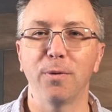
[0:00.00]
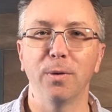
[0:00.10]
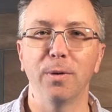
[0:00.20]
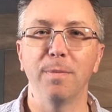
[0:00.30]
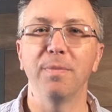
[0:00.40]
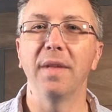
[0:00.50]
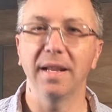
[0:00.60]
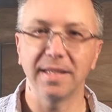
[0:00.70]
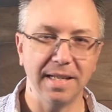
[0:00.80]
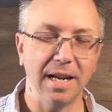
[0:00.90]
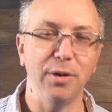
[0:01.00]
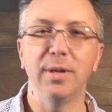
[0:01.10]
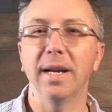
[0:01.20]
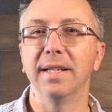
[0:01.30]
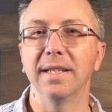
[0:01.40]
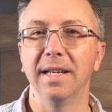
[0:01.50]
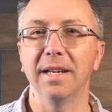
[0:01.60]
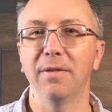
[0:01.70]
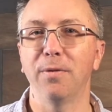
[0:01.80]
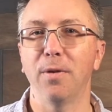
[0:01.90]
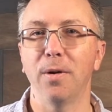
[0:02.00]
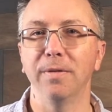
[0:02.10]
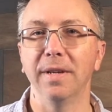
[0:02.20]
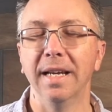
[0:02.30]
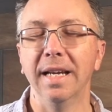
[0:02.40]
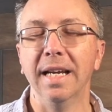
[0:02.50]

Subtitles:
folder. See how you guys can get involved.